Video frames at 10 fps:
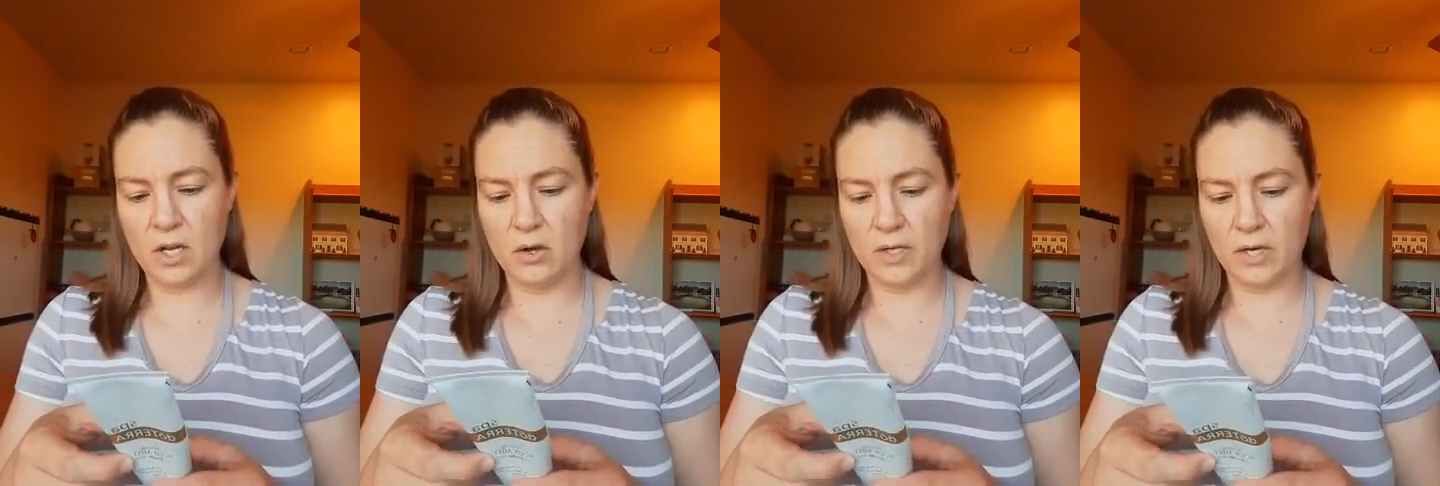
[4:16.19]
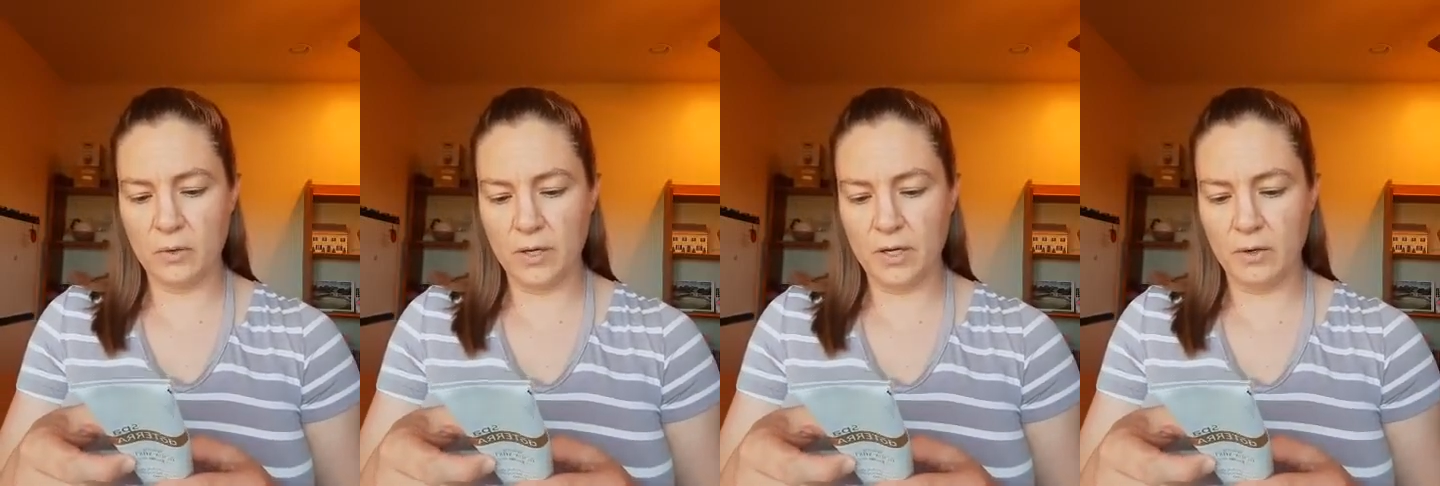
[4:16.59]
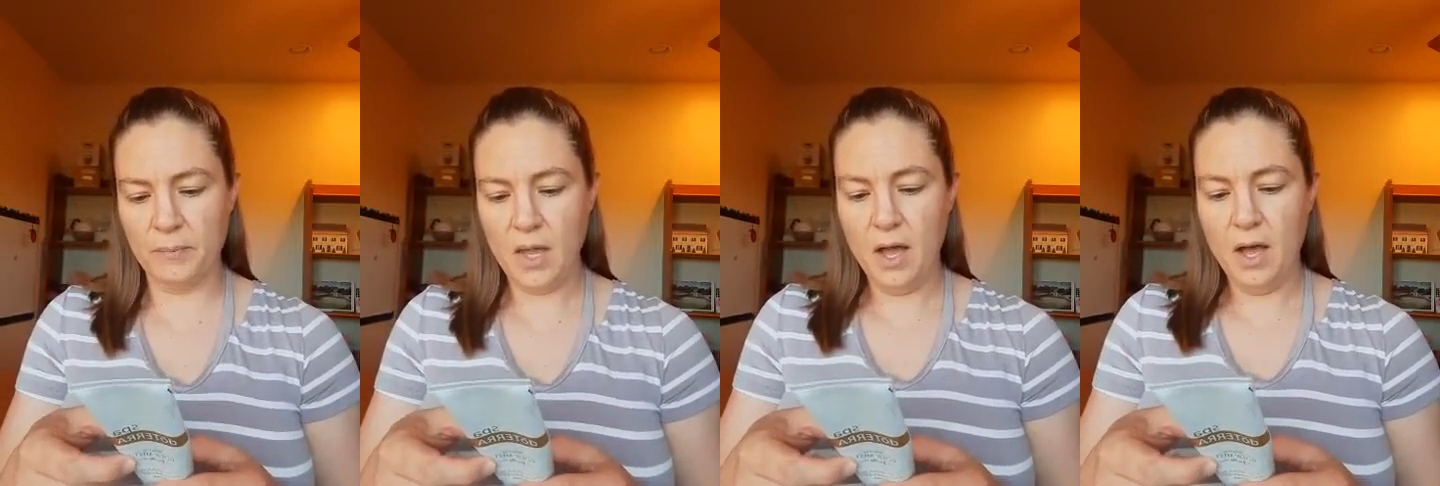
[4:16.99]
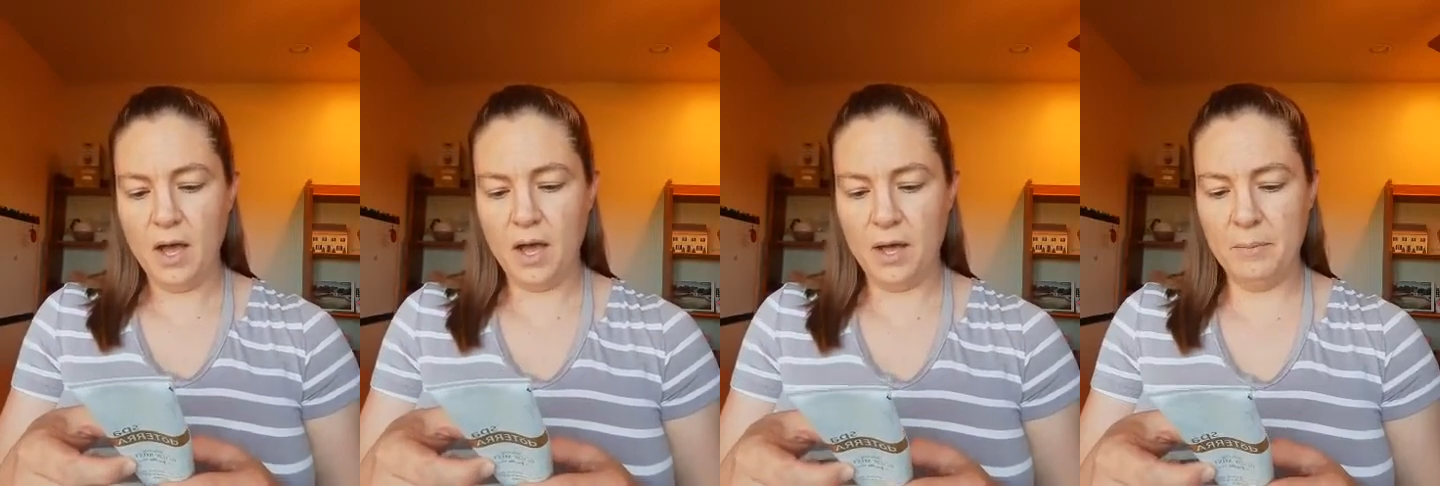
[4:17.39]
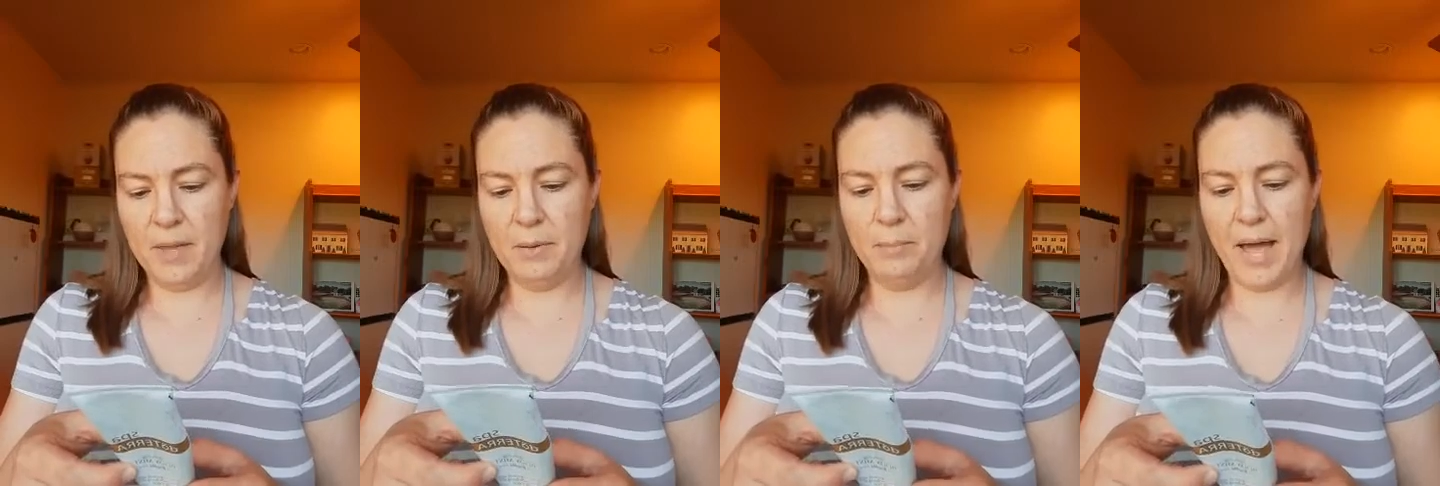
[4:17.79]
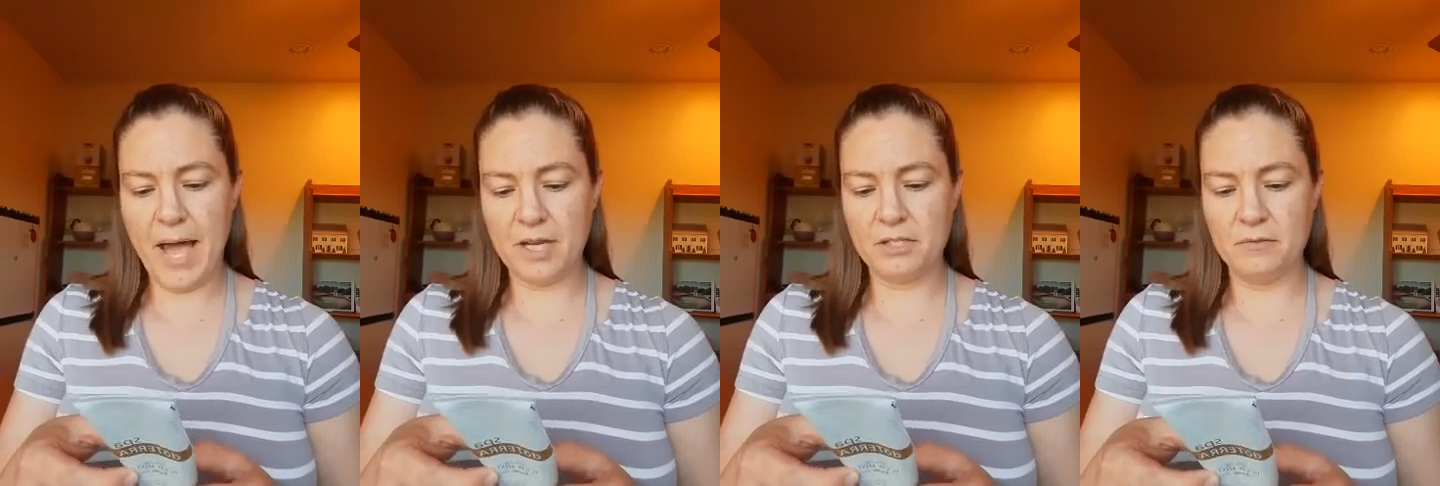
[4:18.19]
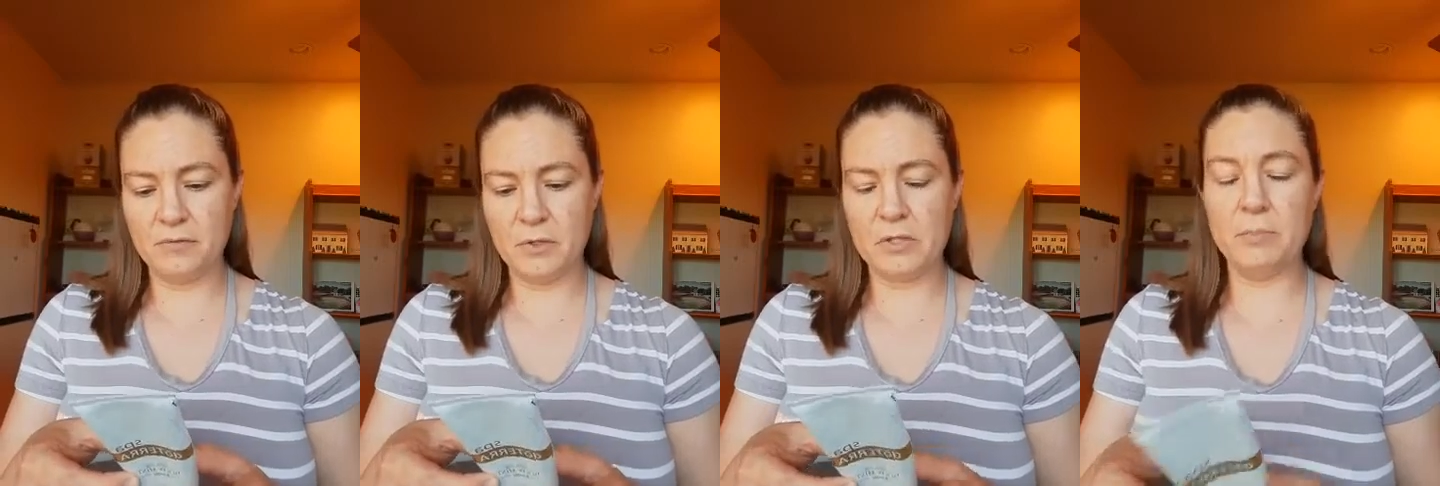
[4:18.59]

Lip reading: Coconut oil, and passion fruit.